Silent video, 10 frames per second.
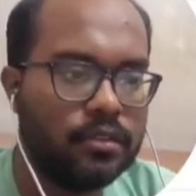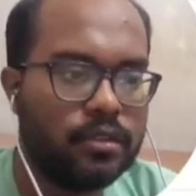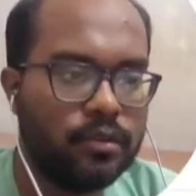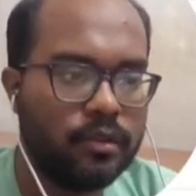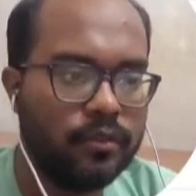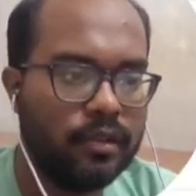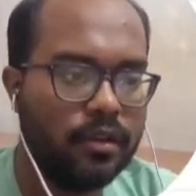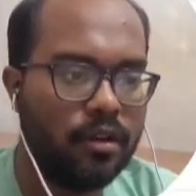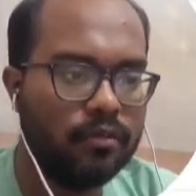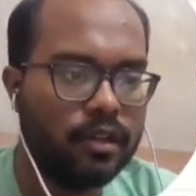So we will
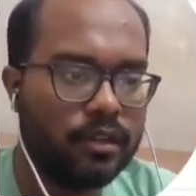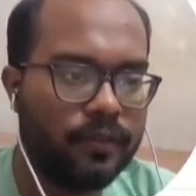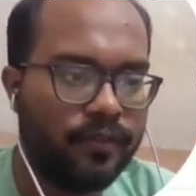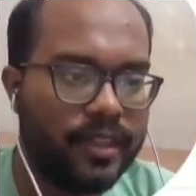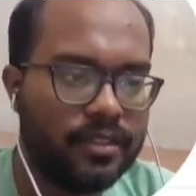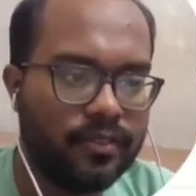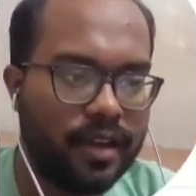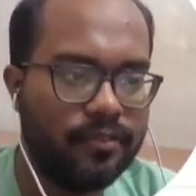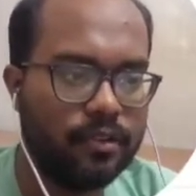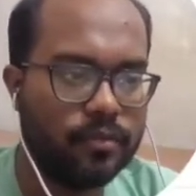cover these
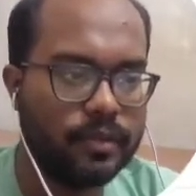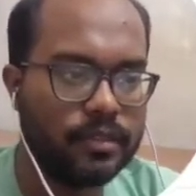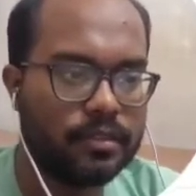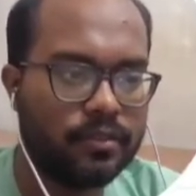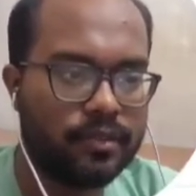5 topics.